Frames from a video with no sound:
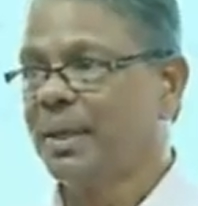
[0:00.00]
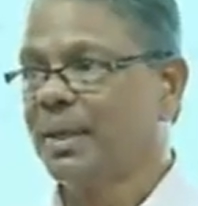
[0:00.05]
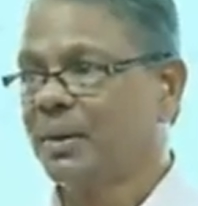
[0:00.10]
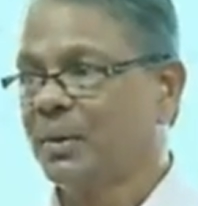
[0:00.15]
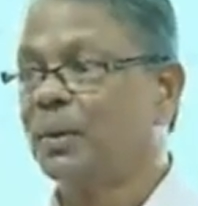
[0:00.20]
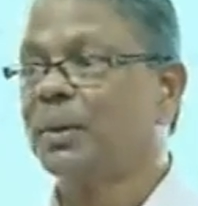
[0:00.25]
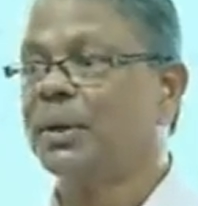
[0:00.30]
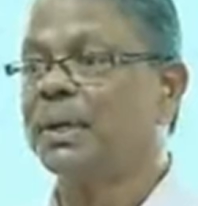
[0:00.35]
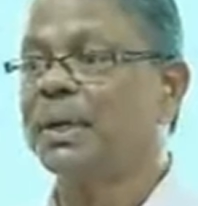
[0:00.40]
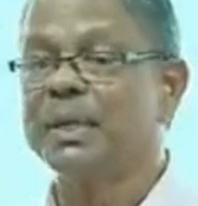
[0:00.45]

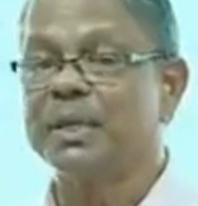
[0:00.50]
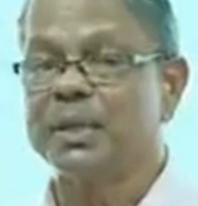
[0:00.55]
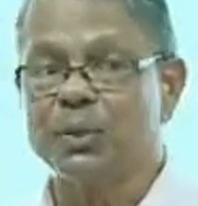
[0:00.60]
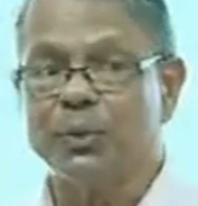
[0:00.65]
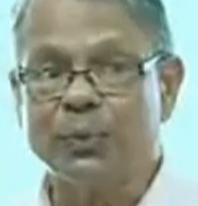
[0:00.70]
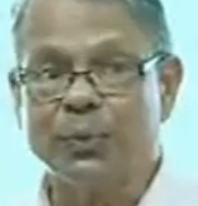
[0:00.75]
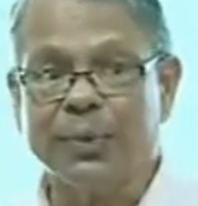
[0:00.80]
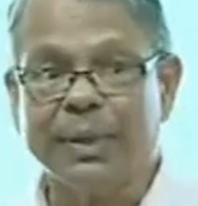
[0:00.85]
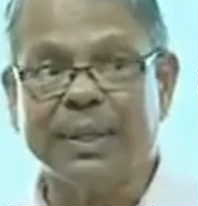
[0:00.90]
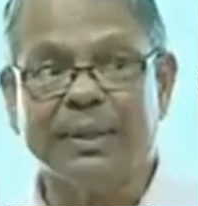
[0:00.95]
Root
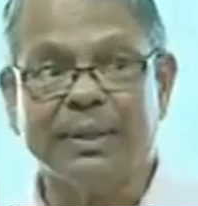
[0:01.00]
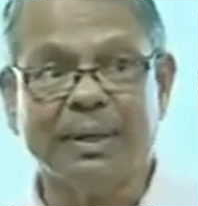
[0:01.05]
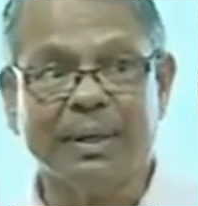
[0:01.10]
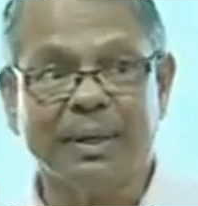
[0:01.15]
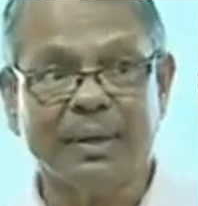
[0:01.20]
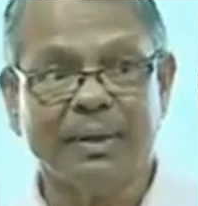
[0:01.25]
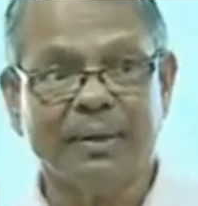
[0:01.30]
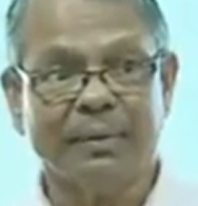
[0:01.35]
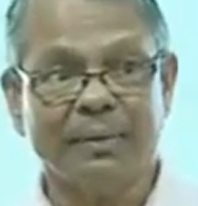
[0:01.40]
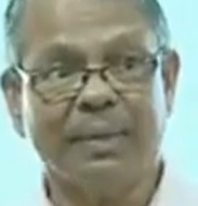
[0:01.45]
is with
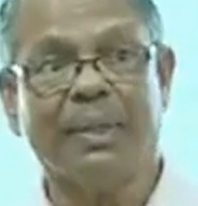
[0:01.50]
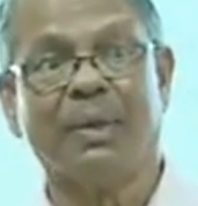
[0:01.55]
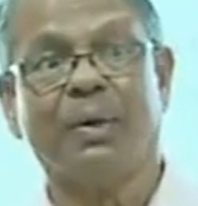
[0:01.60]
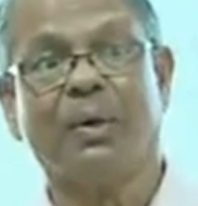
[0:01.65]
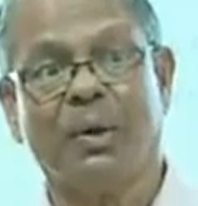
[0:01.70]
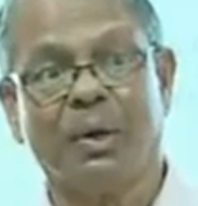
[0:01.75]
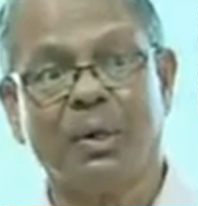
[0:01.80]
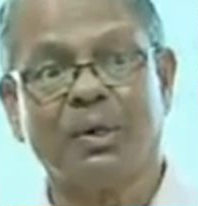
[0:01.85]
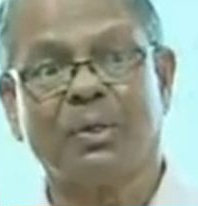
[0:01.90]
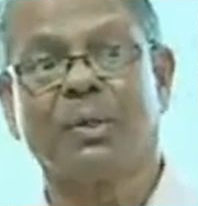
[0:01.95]

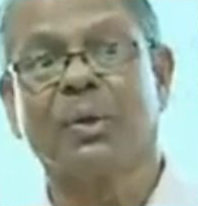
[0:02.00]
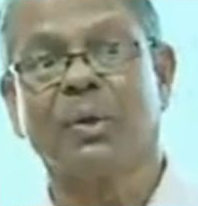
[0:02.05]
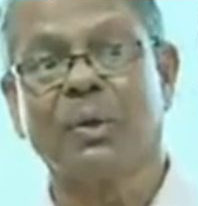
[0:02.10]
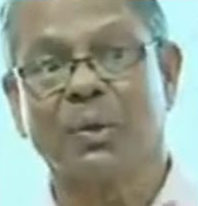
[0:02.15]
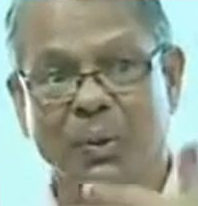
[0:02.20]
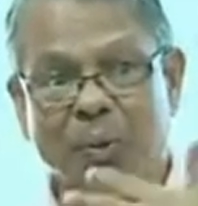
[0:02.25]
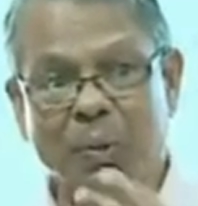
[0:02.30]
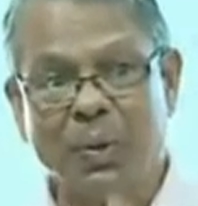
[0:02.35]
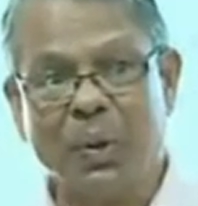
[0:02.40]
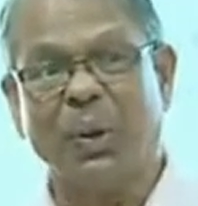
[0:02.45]
also
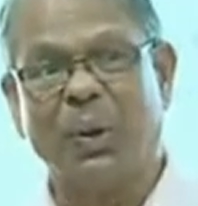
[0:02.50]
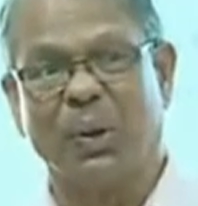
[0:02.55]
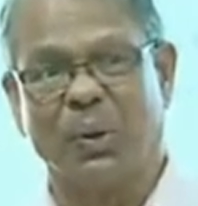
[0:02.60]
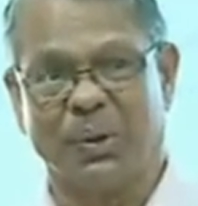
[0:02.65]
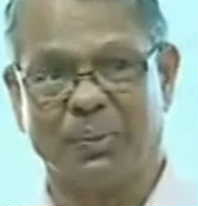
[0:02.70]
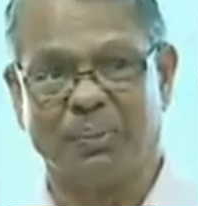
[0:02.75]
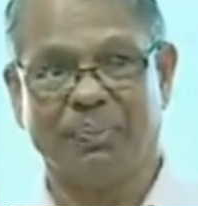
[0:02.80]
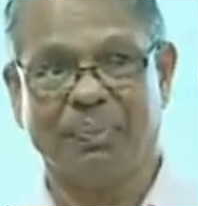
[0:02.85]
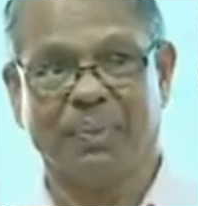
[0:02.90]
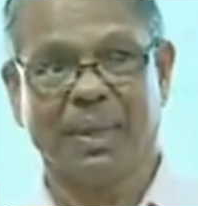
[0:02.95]
to
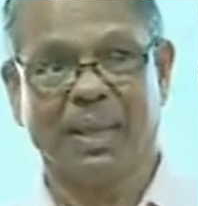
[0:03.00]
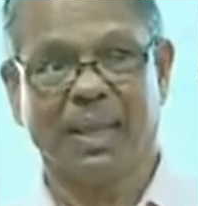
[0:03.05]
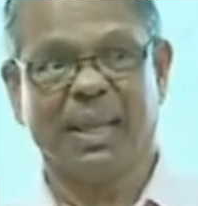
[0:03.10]
know.